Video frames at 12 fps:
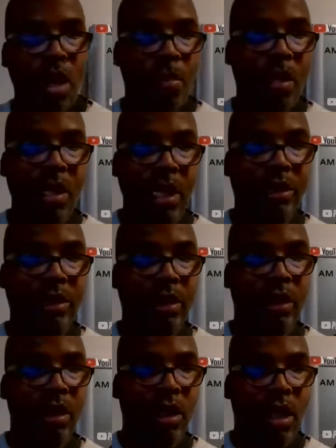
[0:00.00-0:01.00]
but
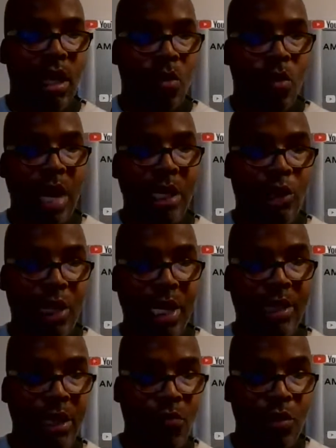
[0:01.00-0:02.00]
listen, when I
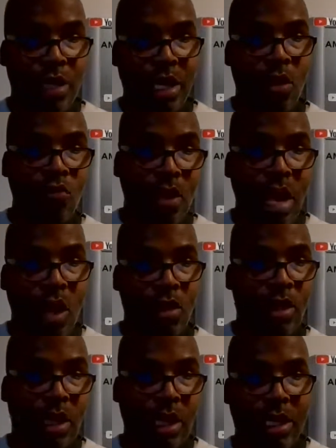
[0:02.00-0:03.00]
changed everything around,
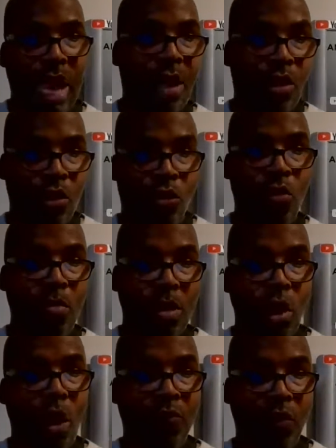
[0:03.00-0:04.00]
it kind of threw me
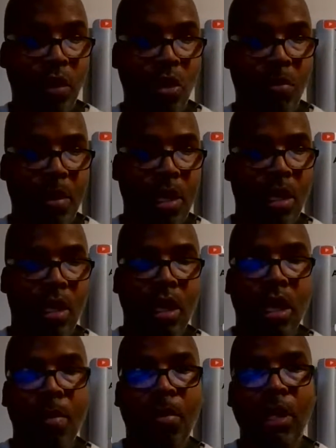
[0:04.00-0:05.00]
off a little bit.
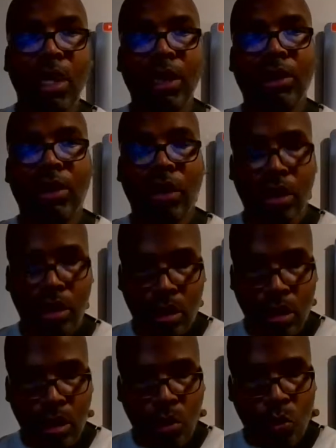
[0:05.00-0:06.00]
But listen,
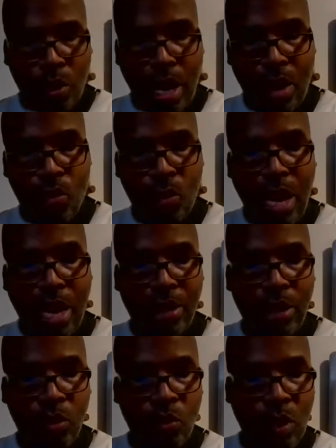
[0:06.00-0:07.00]
when I
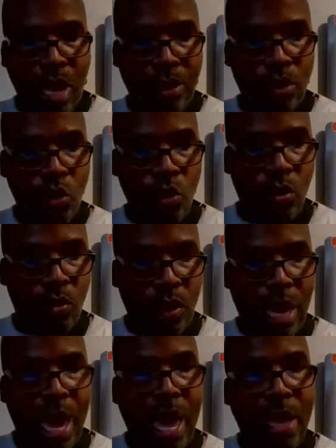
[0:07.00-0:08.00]

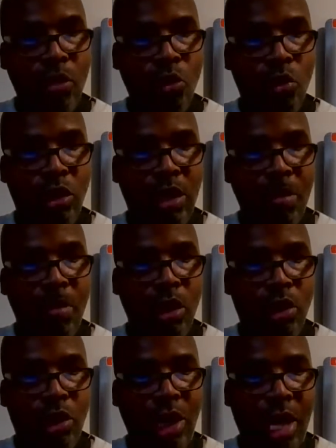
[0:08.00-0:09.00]
handle
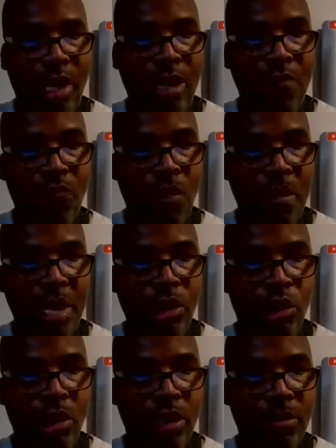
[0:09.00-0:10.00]
stimulus check
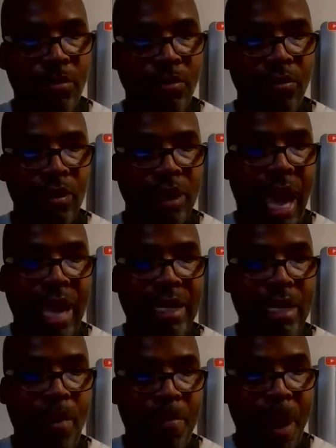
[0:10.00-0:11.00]
information, I
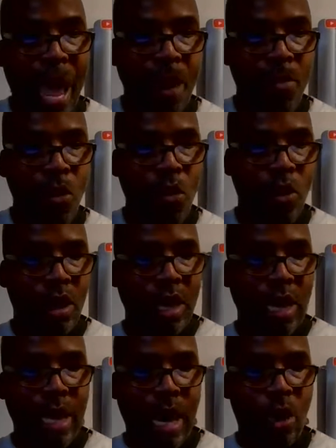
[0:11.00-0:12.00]
get a Bible
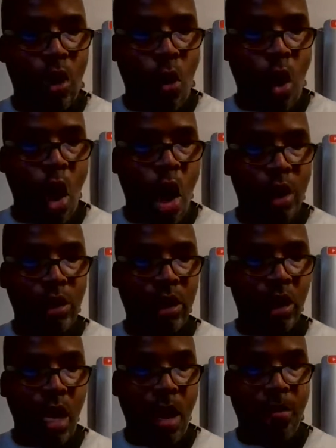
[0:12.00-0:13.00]
and I go hearts,
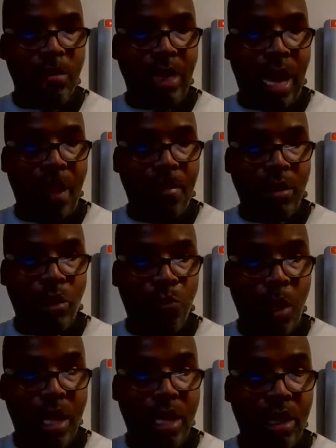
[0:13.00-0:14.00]
clubs, diamonds,
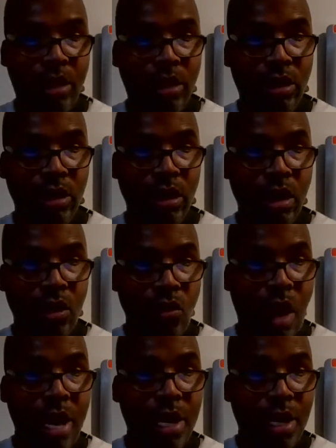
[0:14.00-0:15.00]
spades,
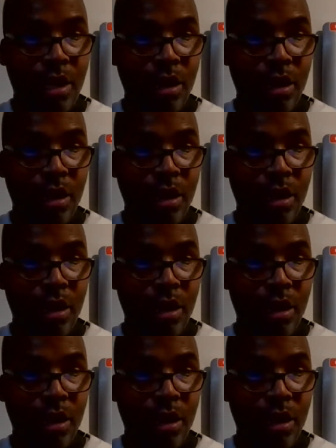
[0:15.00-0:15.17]
right?